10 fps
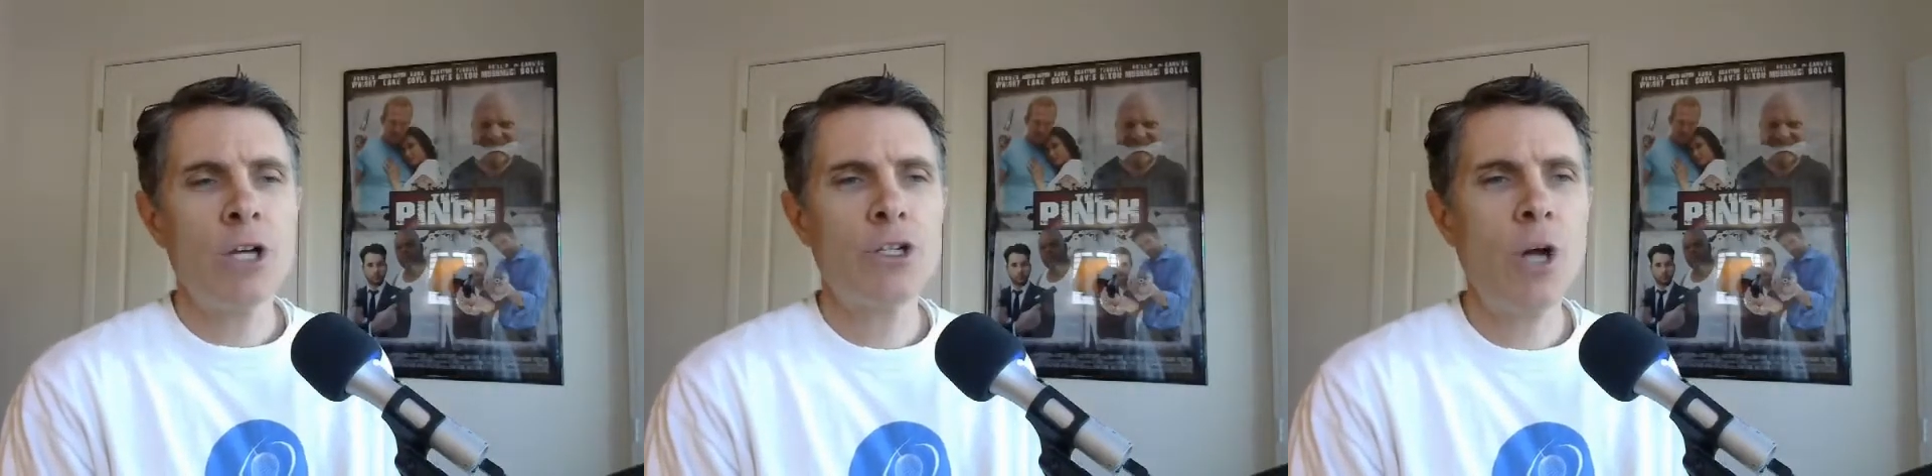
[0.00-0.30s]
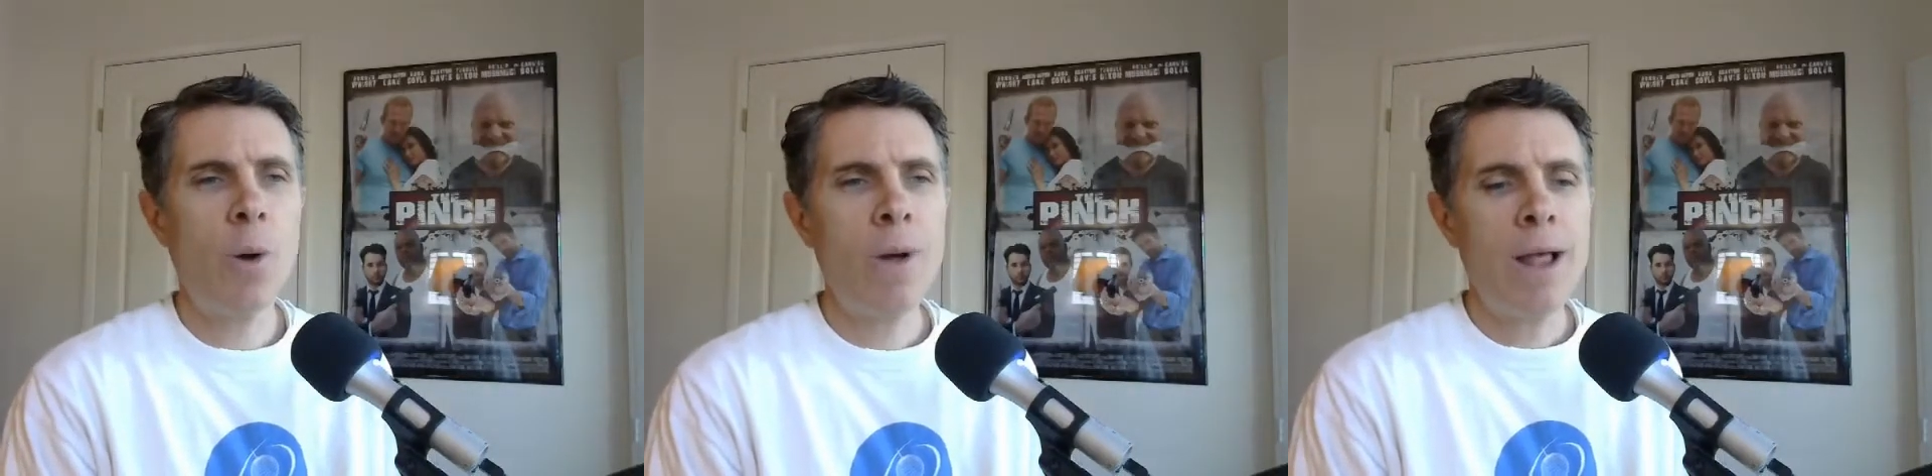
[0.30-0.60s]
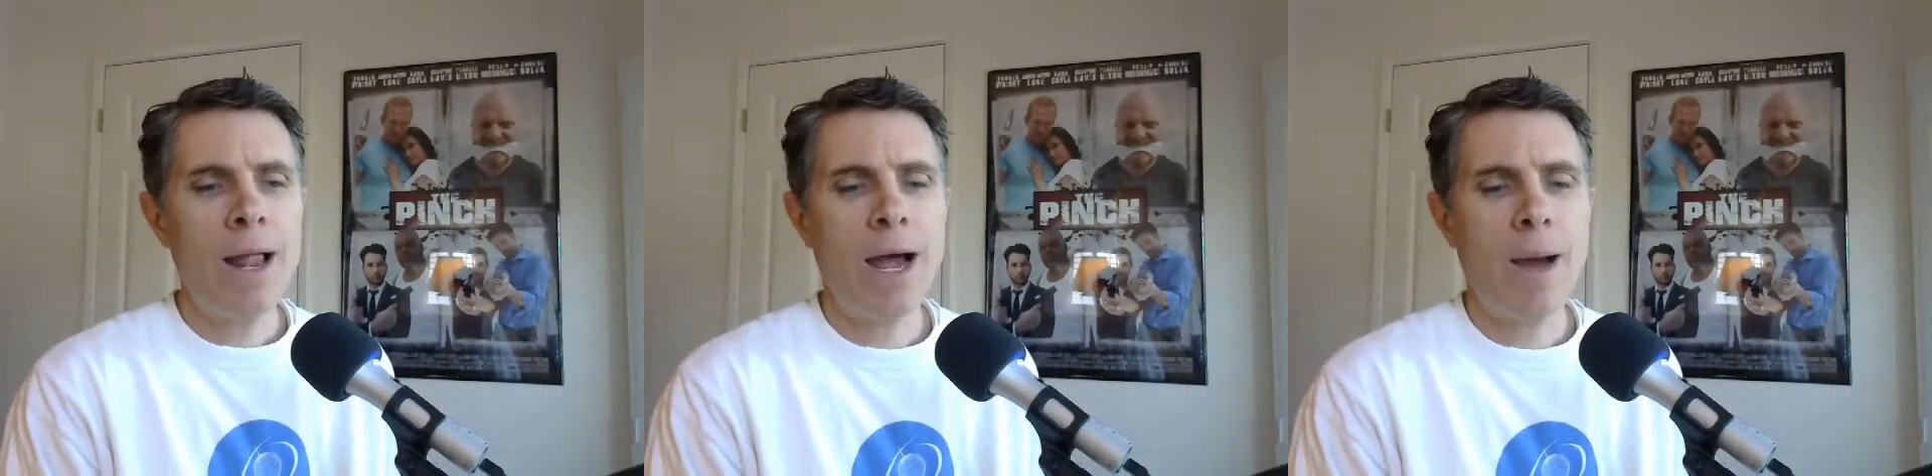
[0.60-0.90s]
So,
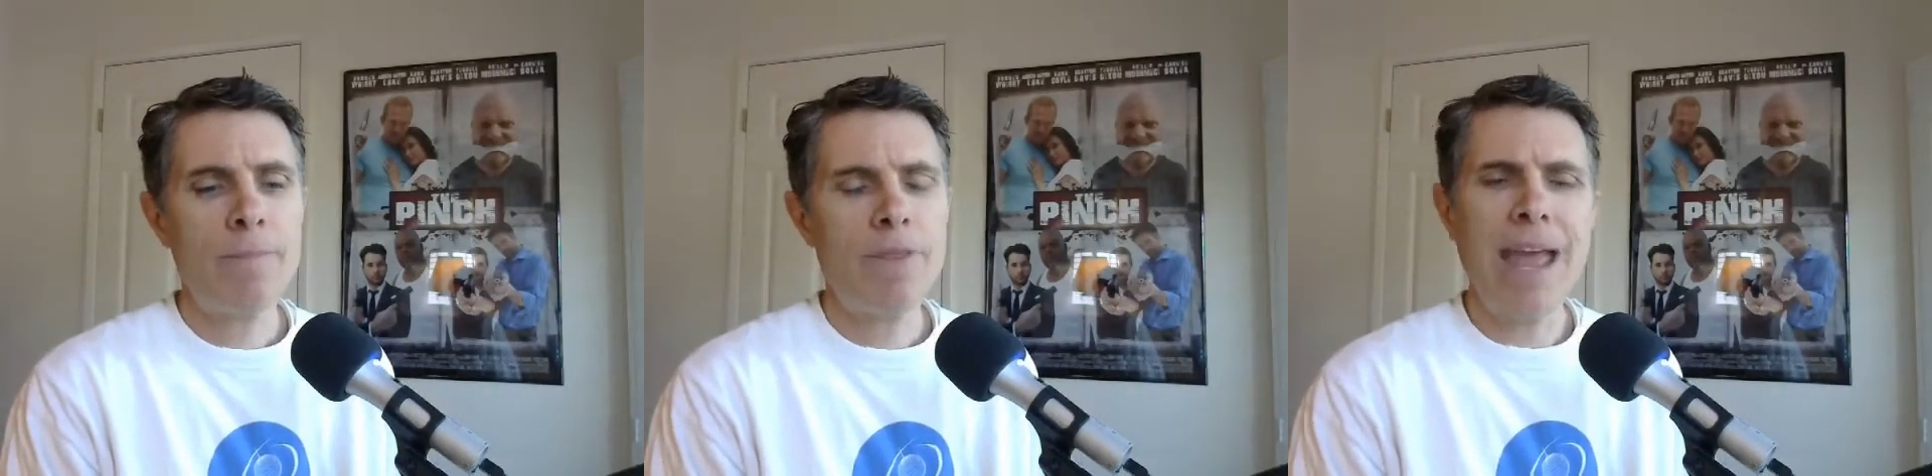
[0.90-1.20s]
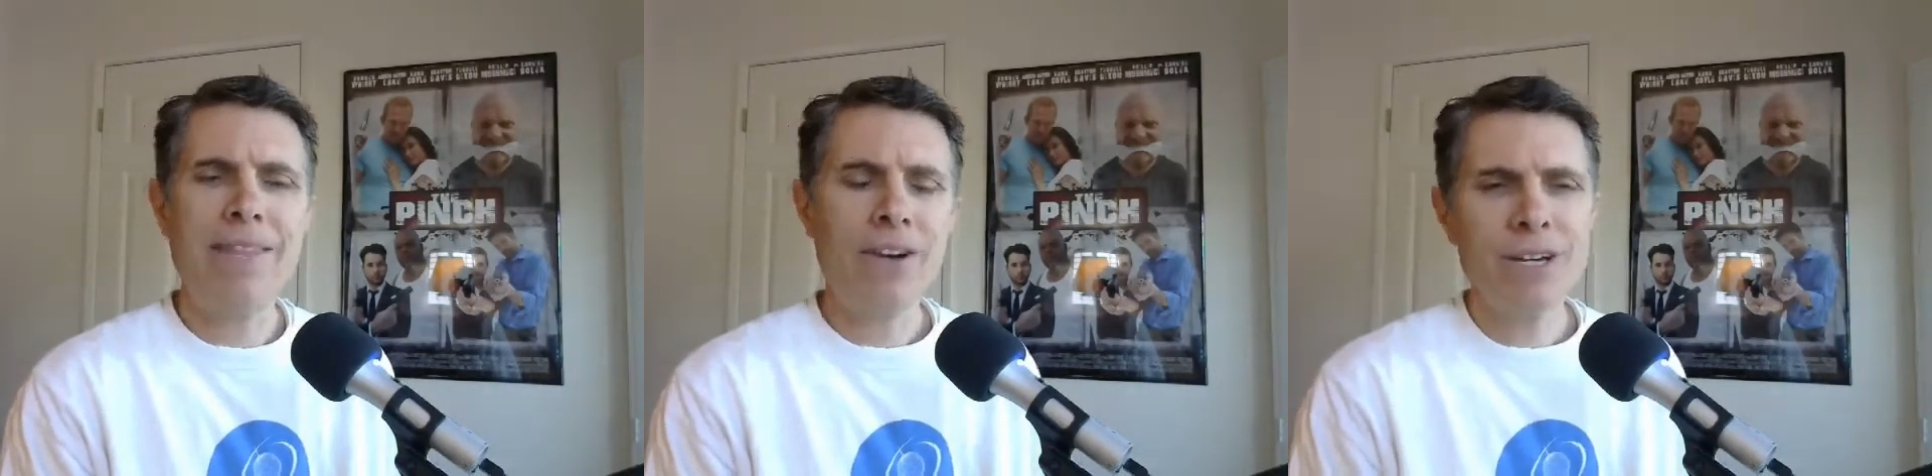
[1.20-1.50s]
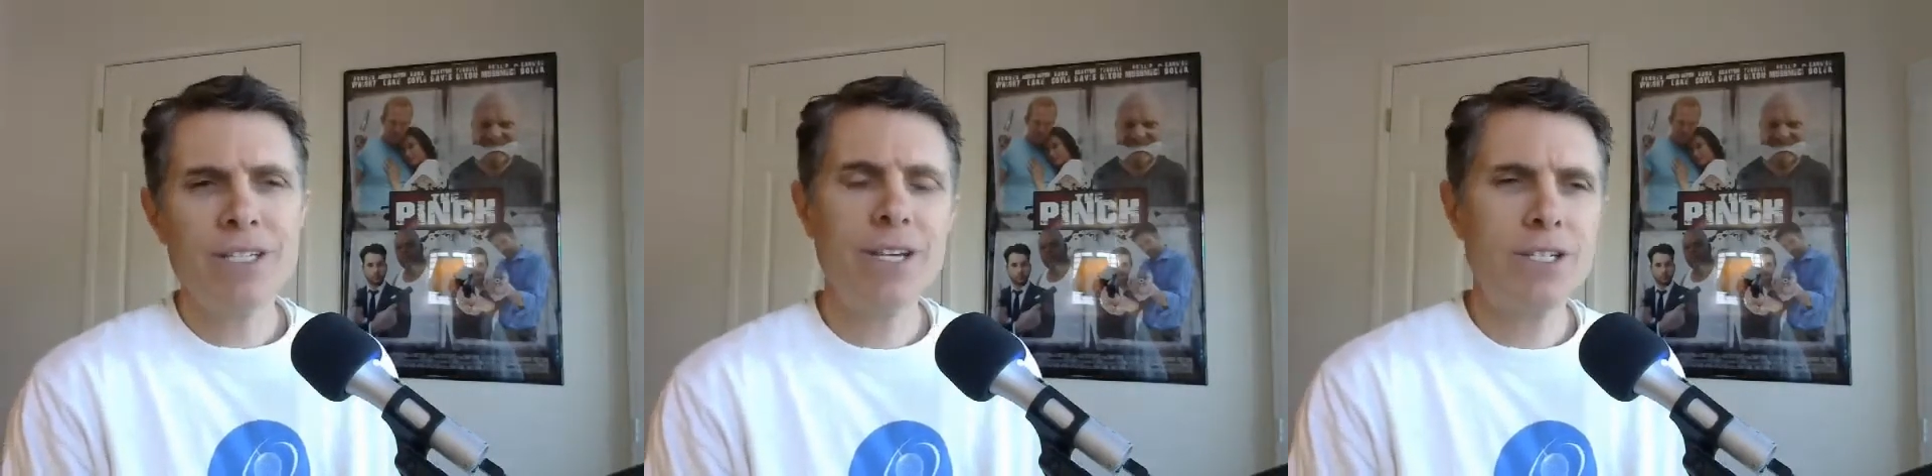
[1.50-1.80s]
um, and there
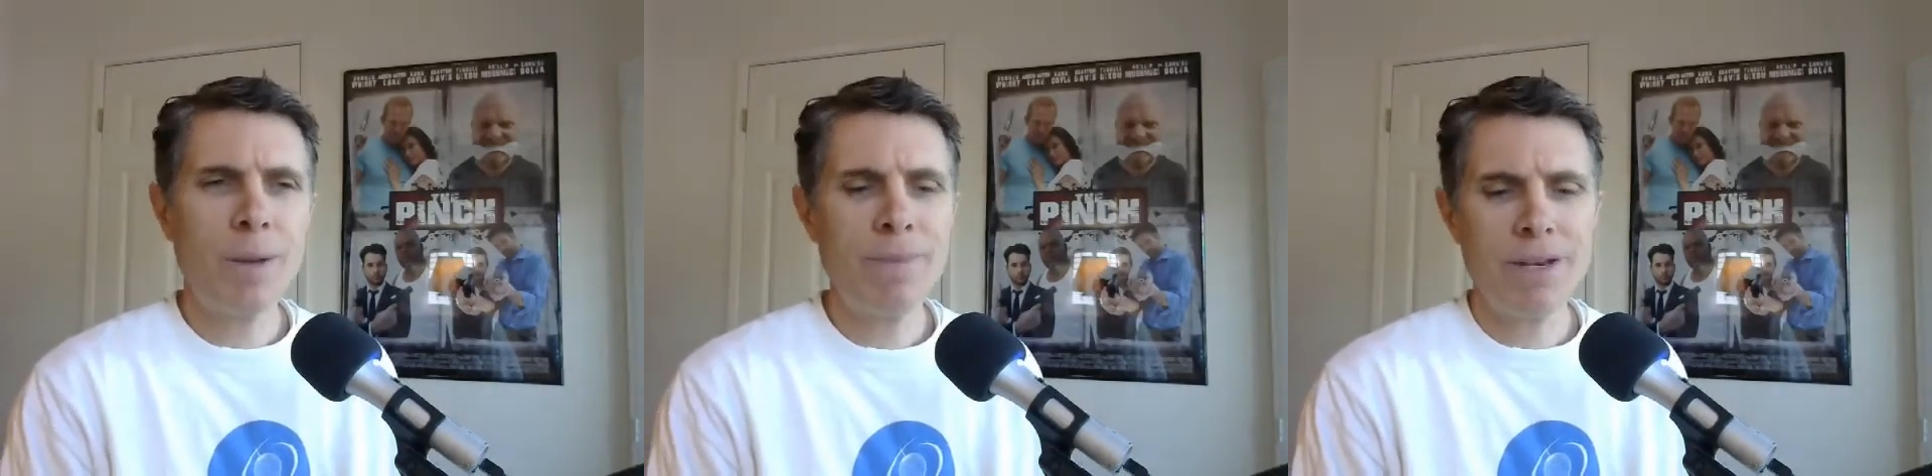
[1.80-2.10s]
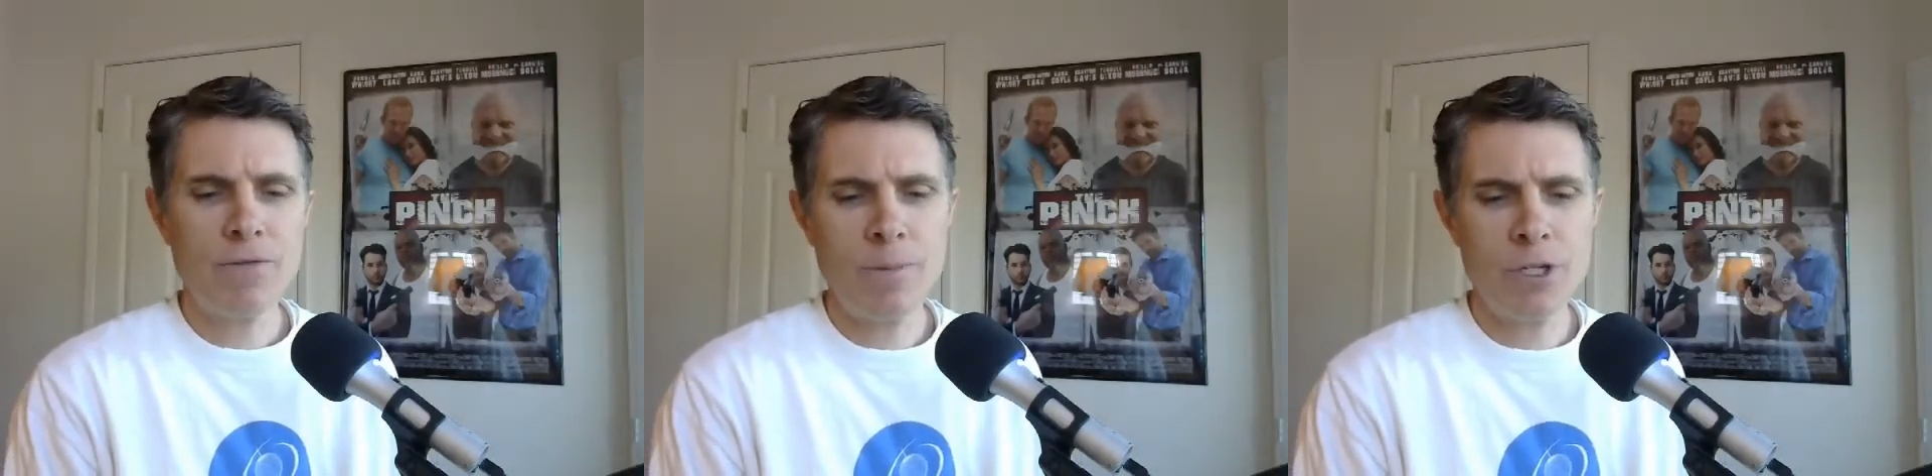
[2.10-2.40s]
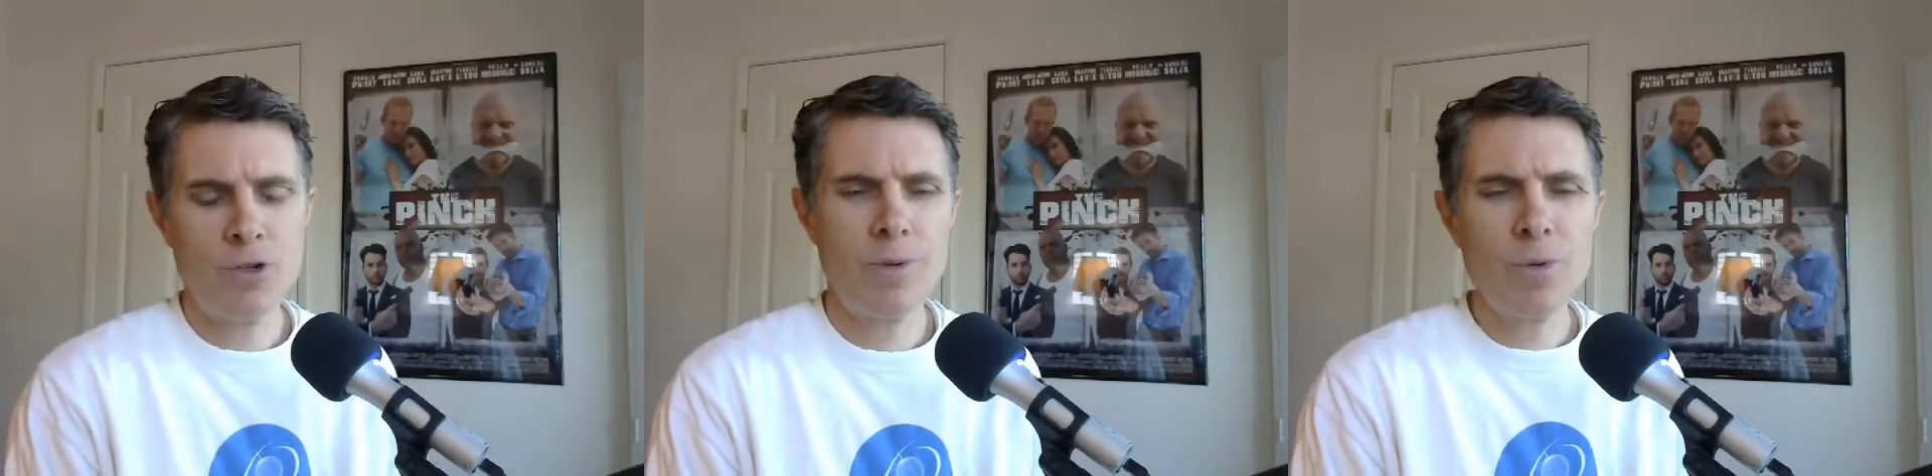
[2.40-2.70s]
is something from
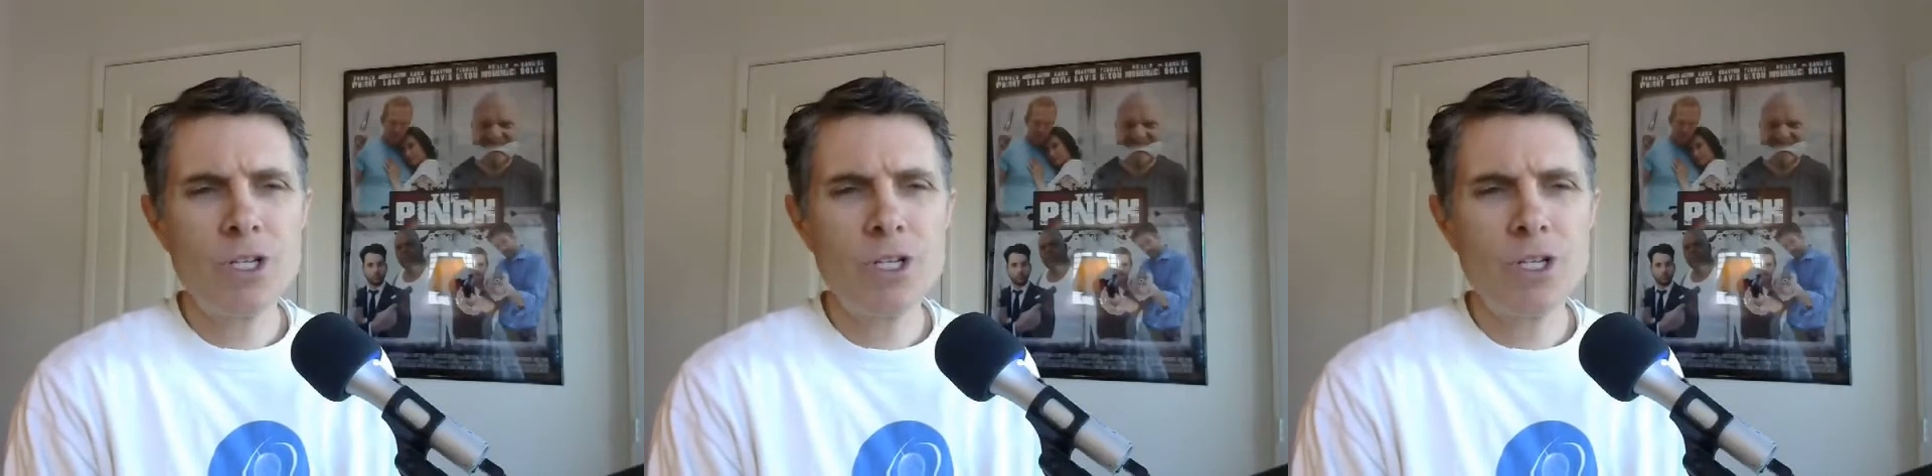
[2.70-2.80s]
distributors.